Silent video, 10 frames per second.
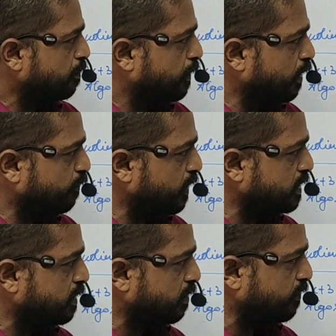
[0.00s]
P of
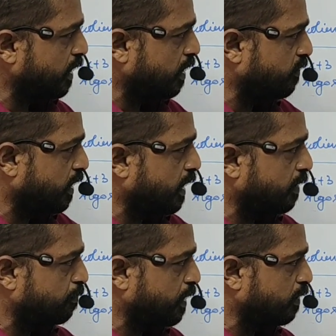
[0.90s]
x, we are
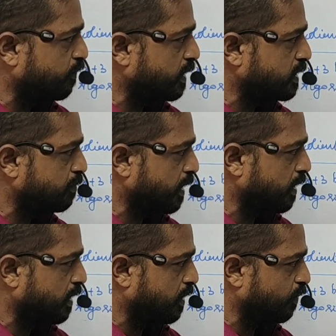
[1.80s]
dividing p of x
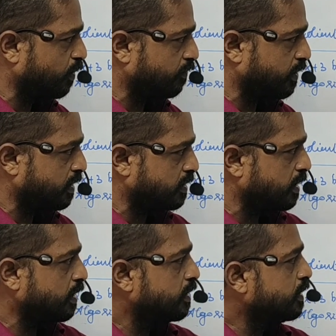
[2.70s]
by q of x.